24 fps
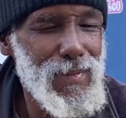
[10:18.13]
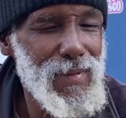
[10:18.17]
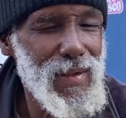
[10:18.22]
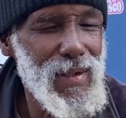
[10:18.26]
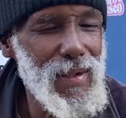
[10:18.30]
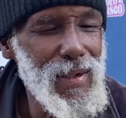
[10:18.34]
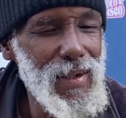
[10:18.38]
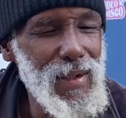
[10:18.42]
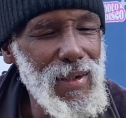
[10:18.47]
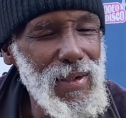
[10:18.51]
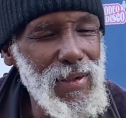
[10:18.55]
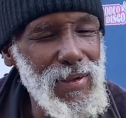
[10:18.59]

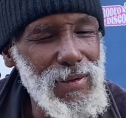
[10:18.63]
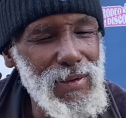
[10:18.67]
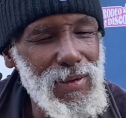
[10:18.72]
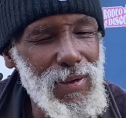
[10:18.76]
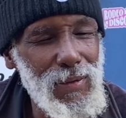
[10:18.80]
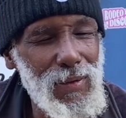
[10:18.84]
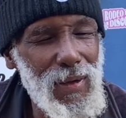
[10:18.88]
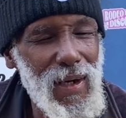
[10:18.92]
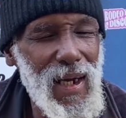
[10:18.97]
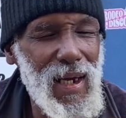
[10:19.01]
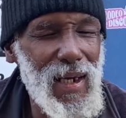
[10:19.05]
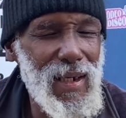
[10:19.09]
Okay.
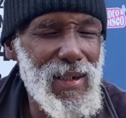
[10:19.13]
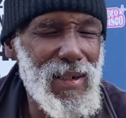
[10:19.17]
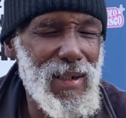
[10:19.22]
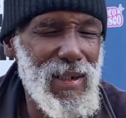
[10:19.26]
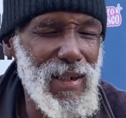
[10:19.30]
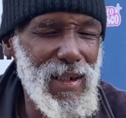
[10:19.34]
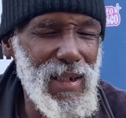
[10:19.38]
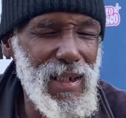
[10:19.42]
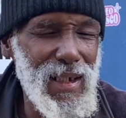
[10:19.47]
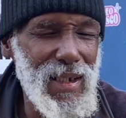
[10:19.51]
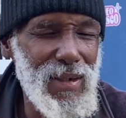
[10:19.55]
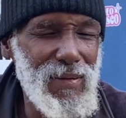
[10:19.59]
So I had to
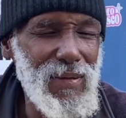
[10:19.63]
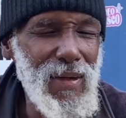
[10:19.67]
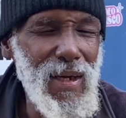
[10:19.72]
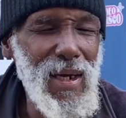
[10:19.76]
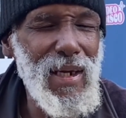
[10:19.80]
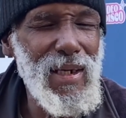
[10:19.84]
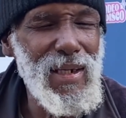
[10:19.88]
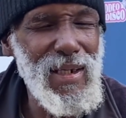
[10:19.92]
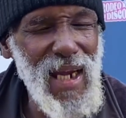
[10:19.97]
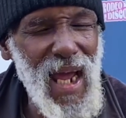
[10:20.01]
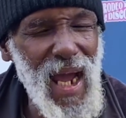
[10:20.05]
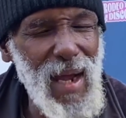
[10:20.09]
leave,
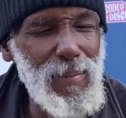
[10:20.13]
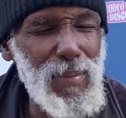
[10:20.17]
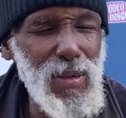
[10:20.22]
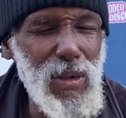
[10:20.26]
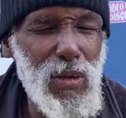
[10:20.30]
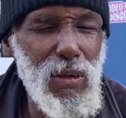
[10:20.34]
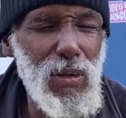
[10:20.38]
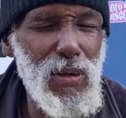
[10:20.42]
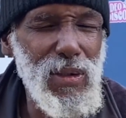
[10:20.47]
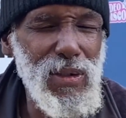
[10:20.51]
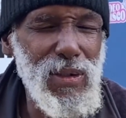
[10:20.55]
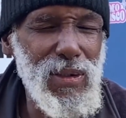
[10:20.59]
not
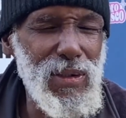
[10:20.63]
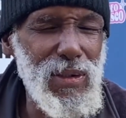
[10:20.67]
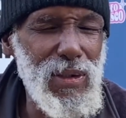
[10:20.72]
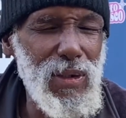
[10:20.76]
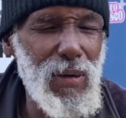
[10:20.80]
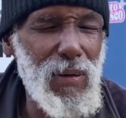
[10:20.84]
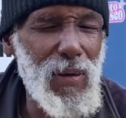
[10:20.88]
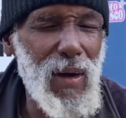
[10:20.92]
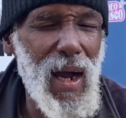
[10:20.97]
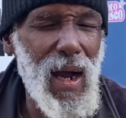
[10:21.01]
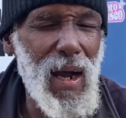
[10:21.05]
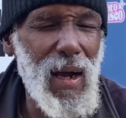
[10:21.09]
because you
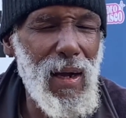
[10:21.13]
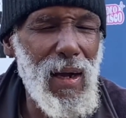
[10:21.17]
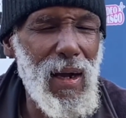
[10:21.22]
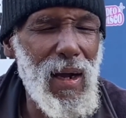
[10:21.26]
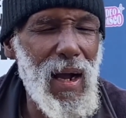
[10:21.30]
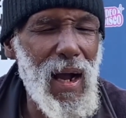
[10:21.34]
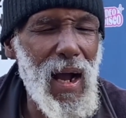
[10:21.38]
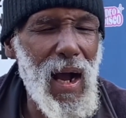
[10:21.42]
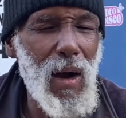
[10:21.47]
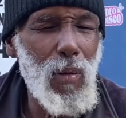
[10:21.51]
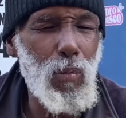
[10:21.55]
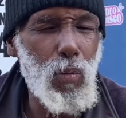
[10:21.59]
know I,